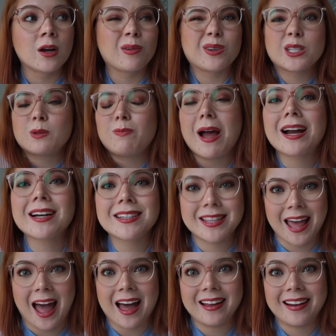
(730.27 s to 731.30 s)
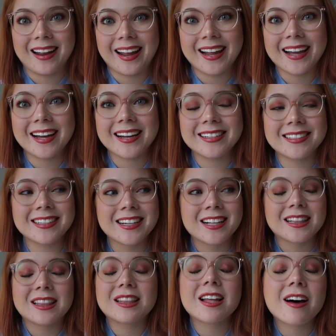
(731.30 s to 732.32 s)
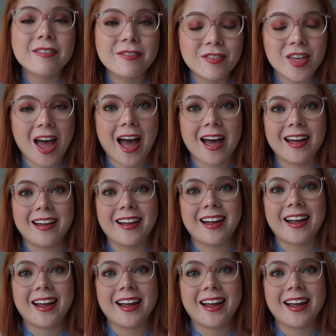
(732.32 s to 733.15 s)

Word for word: respect that and love that.